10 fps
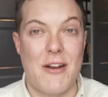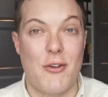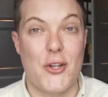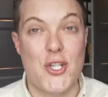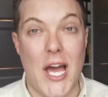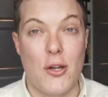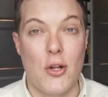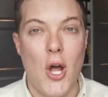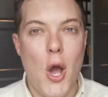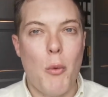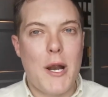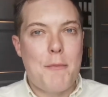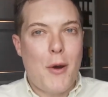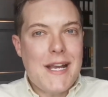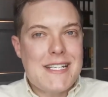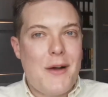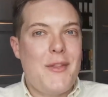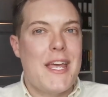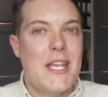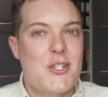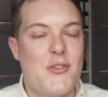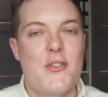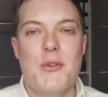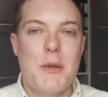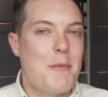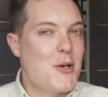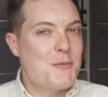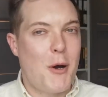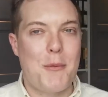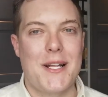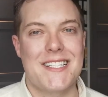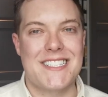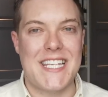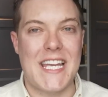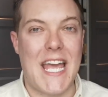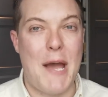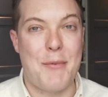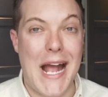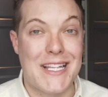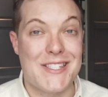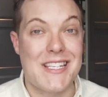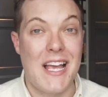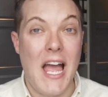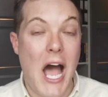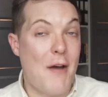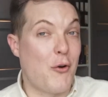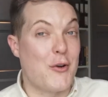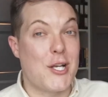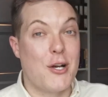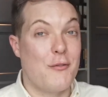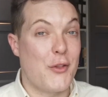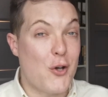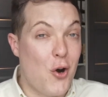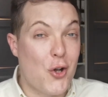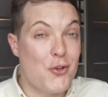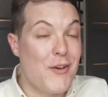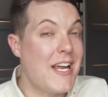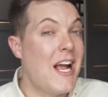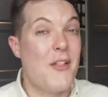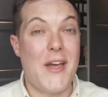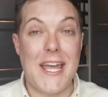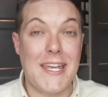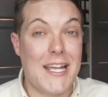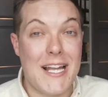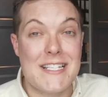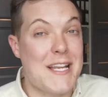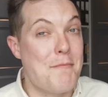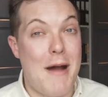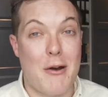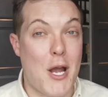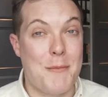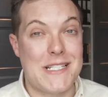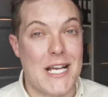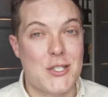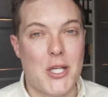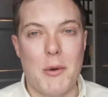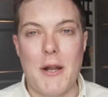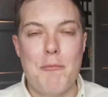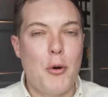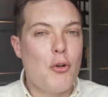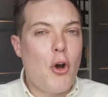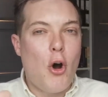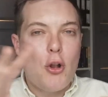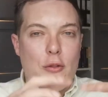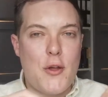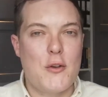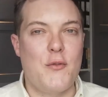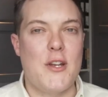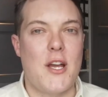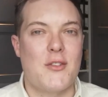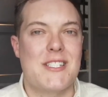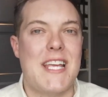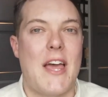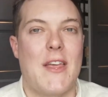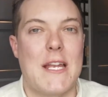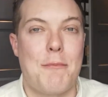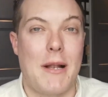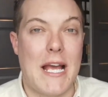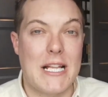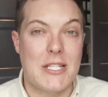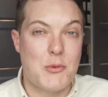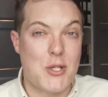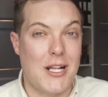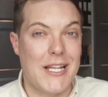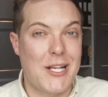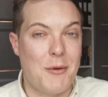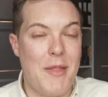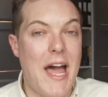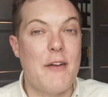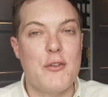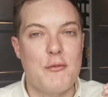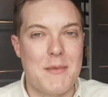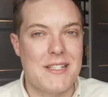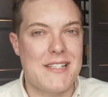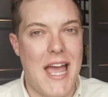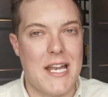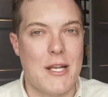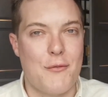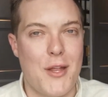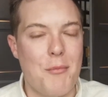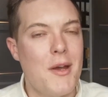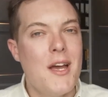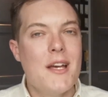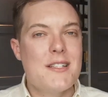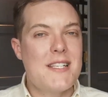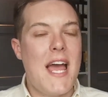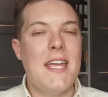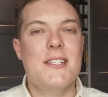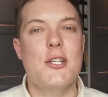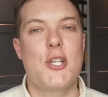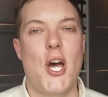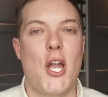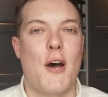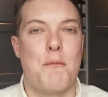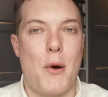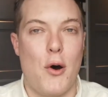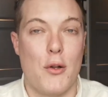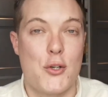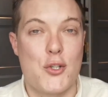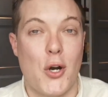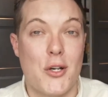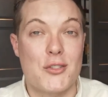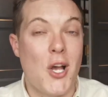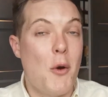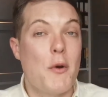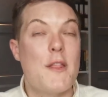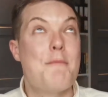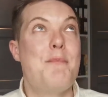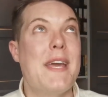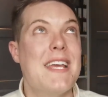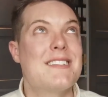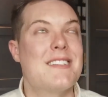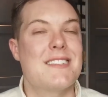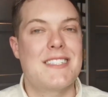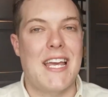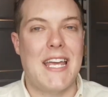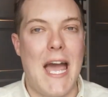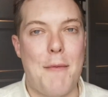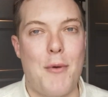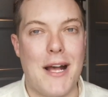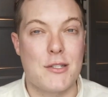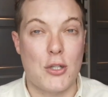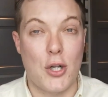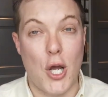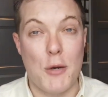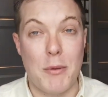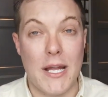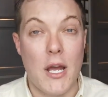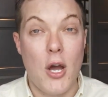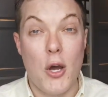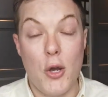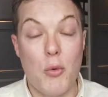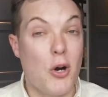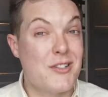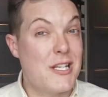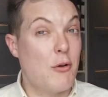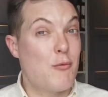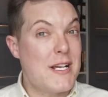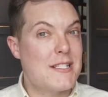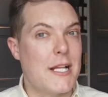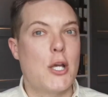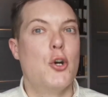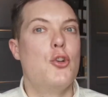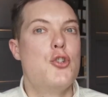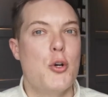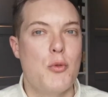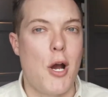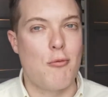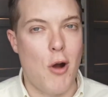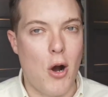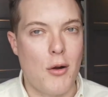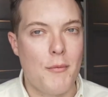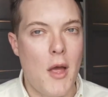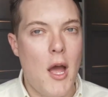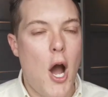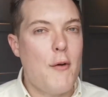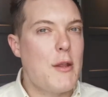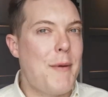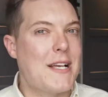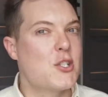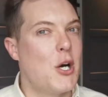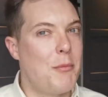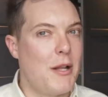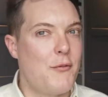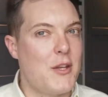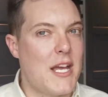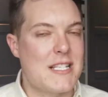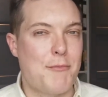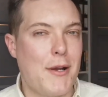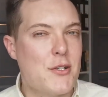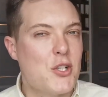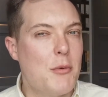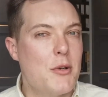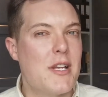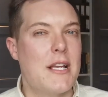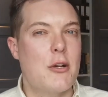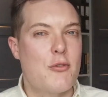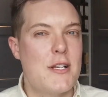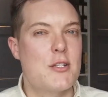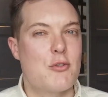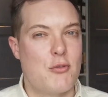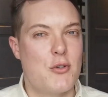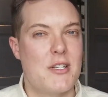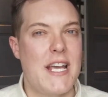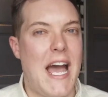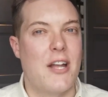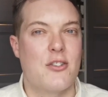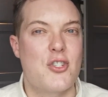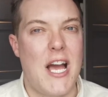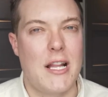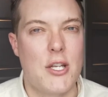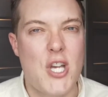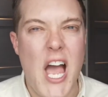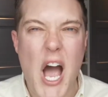here on the channel where I break down the history of some of the most popular skincare brands. I've already covered The Ordinary, The INKEY List and Mario Badescu and I've pulled all of those videos together in a playlist which I'll link up there if you've missed any of them. Today is the turn of Paula's Choice, one of the biggest skincare brands globally who until recently could do no wrong. Over the past couple of years the brand has come under increased scrutiny and challenge